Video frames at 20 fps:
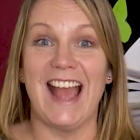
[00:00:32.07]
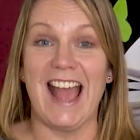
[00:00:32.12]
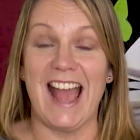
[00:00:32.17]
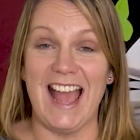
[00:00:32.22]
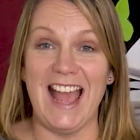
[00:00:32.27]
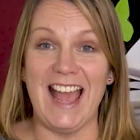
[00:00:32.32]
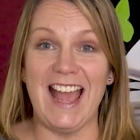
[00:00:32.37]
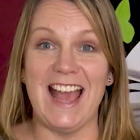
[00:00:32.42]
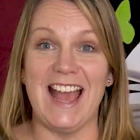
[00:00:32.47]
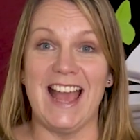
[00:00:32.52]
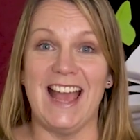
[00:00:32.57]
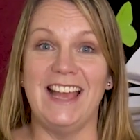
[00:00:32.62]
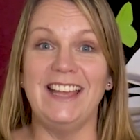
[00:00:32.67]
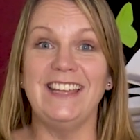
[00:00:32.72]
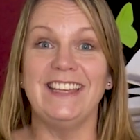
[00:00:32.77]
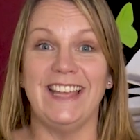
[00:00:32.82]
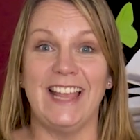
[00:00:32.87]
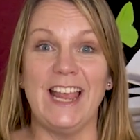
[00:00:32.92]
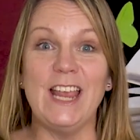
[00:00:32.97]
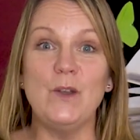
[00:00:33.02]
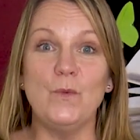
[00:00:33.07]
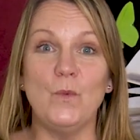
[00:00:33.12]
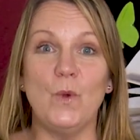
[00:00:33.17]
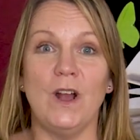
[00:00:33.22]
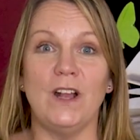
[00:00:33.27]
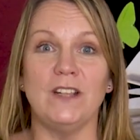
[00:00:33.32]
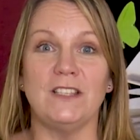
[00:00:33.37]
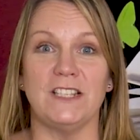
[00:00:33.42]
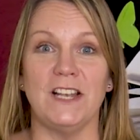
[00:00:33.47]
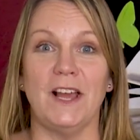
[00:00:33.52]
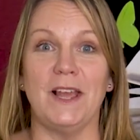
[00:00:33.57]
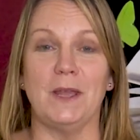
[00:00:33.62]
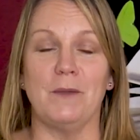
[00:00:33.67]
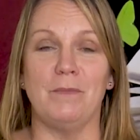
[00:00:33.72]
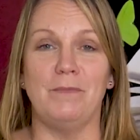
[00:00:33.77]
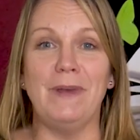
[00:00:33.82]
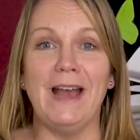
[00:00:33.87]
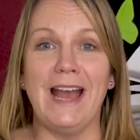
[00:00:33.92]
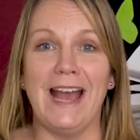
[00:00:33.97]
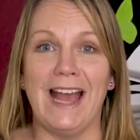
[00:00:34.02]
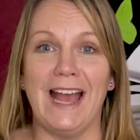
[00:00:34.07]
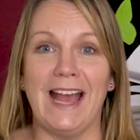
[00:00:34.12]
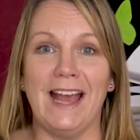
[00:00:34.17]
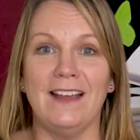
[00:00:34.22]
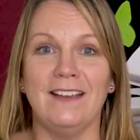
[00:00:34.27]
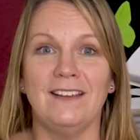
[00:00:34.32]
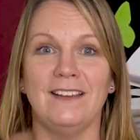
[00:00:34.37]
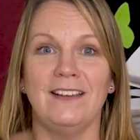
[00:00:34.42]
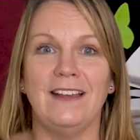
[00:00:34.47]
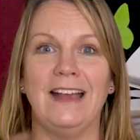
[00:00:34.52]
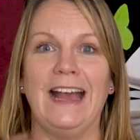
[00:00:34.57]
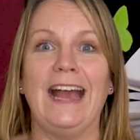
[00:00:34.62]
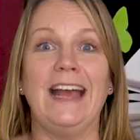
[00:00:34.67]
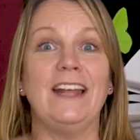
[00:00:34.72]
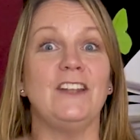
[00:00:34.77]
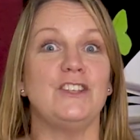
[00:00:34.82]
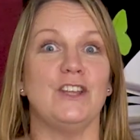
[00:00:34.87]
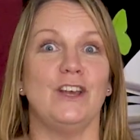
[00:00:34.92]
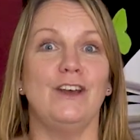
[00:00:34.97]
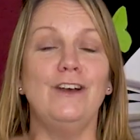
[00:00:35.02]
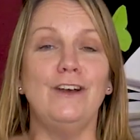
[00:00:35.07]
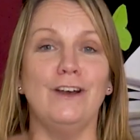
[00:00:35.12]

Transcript: air in words like bear, and